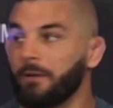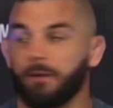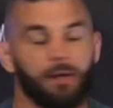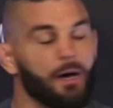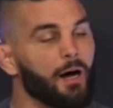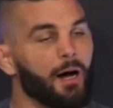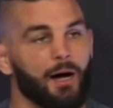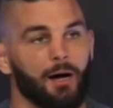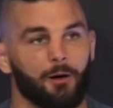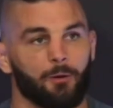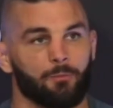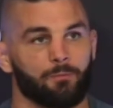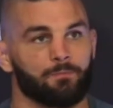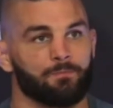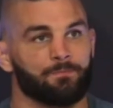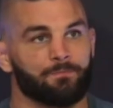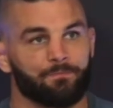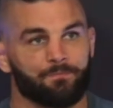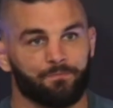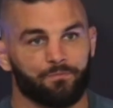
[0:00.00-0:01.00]

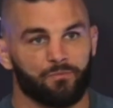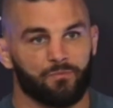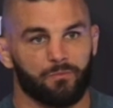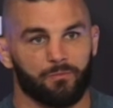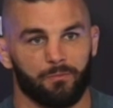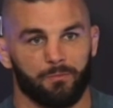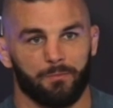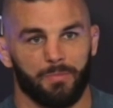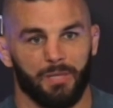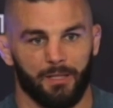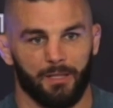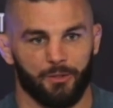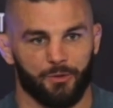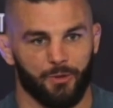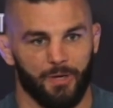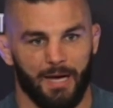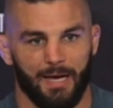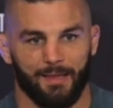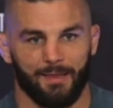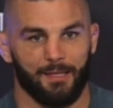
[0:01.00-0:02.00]
Bellator
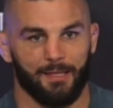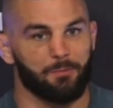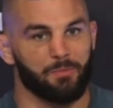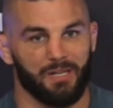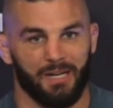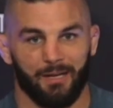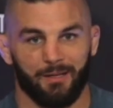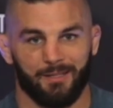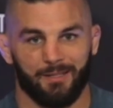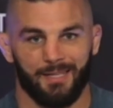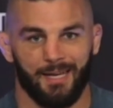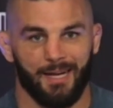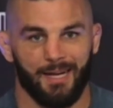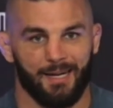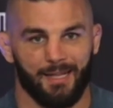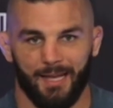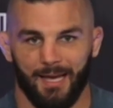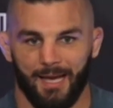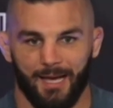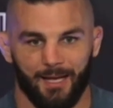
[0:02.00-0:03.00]
athlete, but outside of
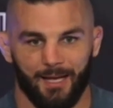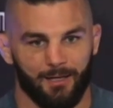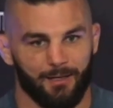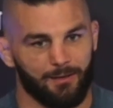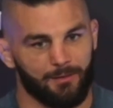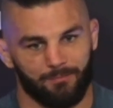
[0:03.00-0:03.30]
that,